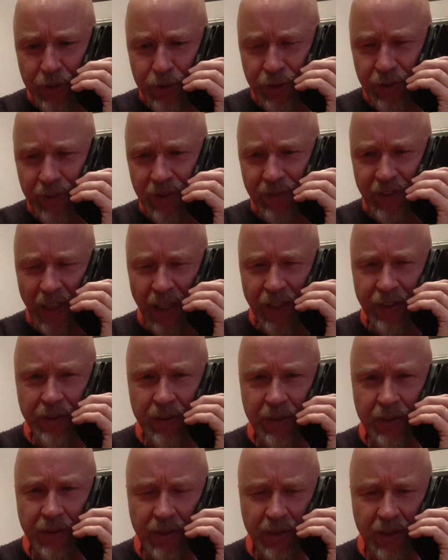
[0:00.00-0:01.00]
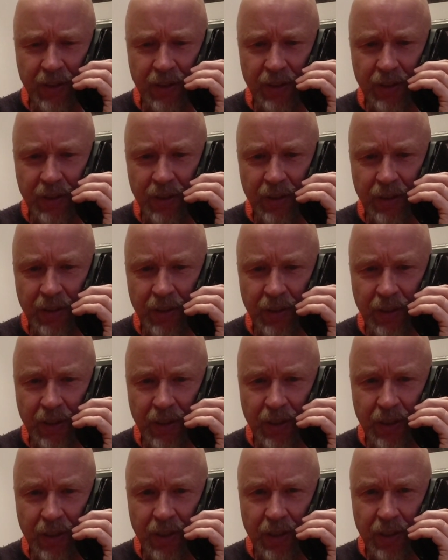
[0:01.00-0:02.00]
I should have done.
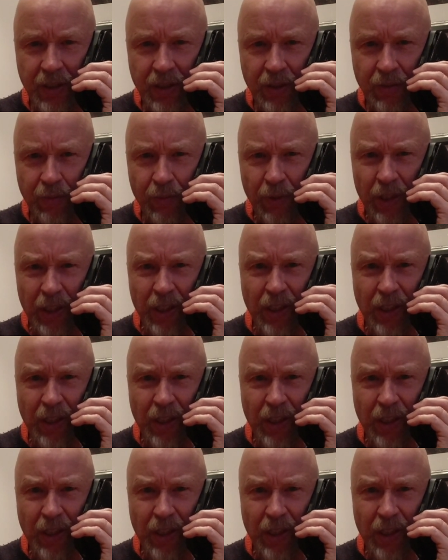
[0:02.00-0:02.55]
Well,